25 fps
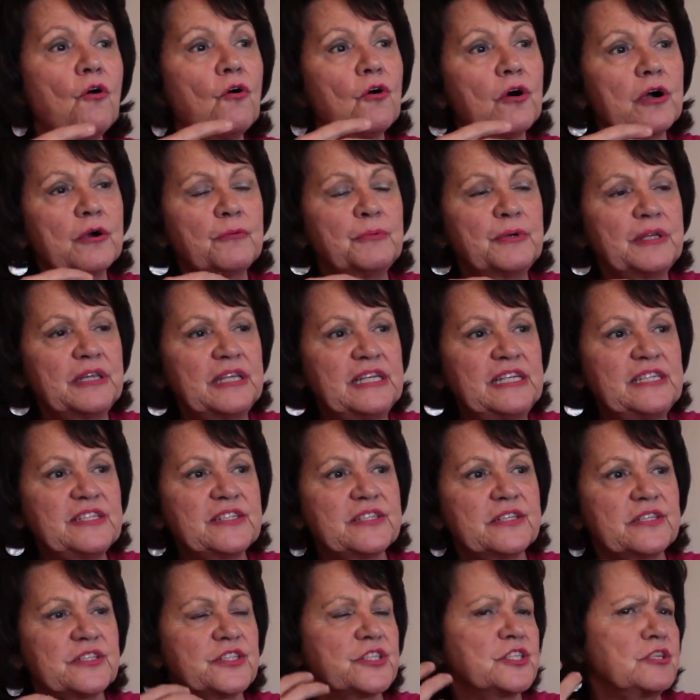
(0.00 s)
or
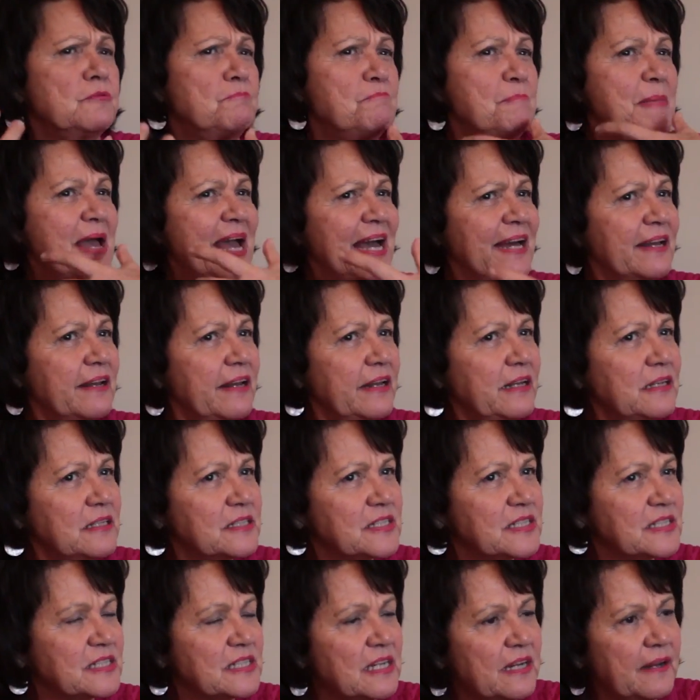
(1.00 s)
release the
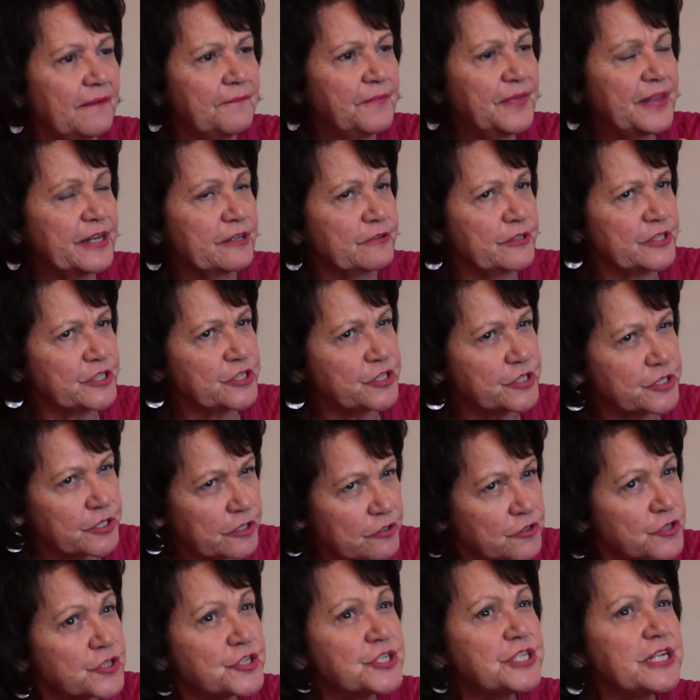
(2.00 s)
somatics that are
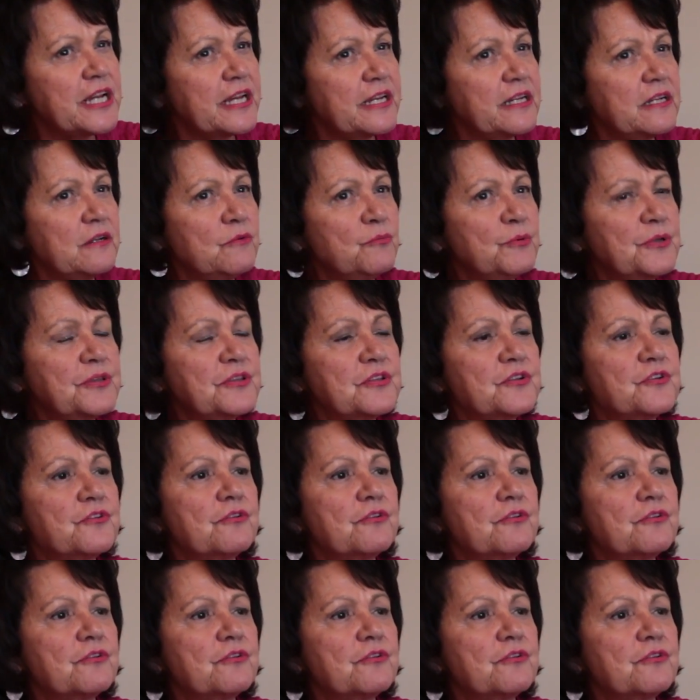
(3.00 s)
associated with the